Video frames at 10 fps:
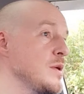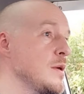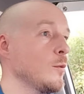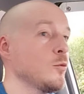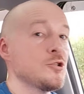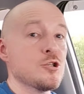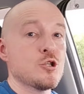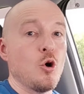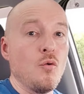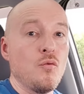people would
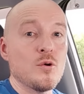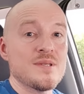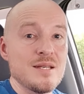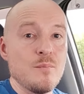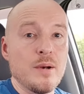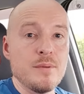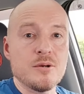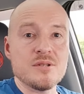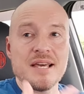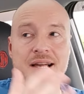just go for simply
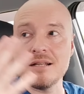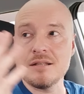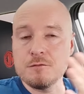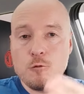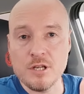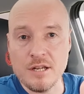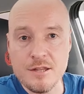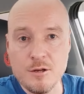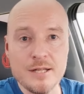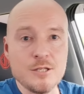because they can't afford
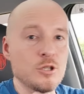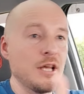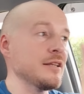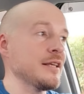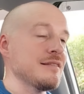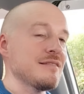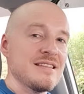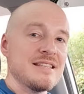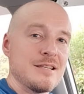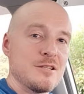another one, so they'll get
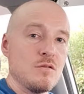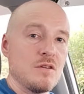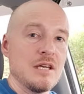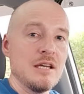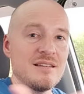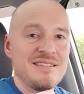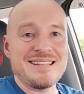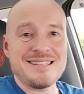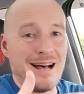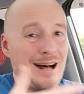this SUV.
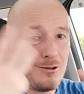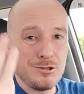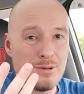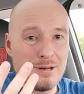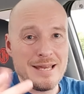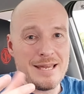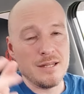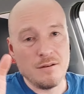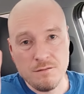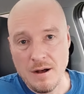That's ultimately,
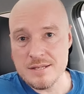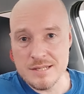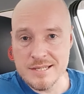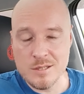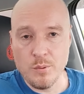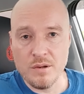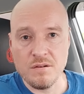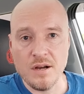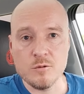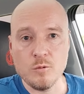in a vastly
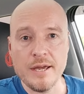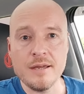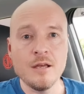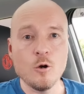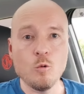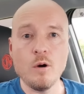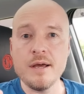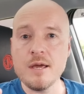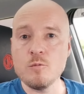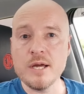simplified way,
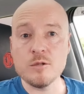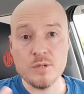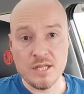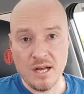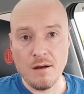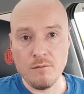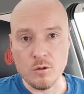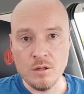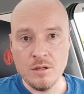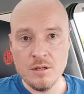why I went with a
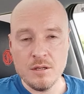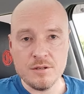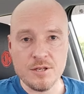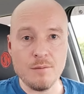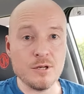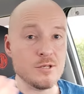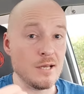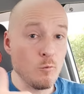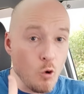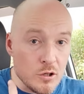Haval. Yeah, because
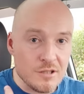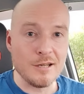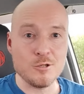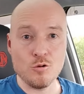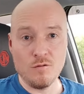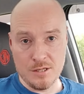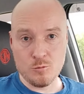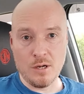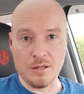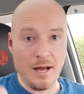I wanted an SUV as
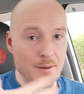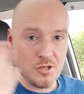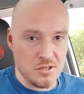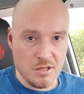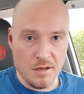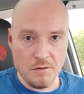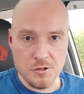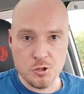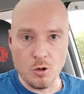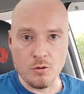well. I'm just an
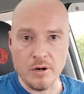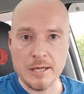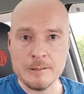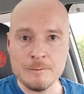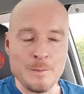average Joe, right?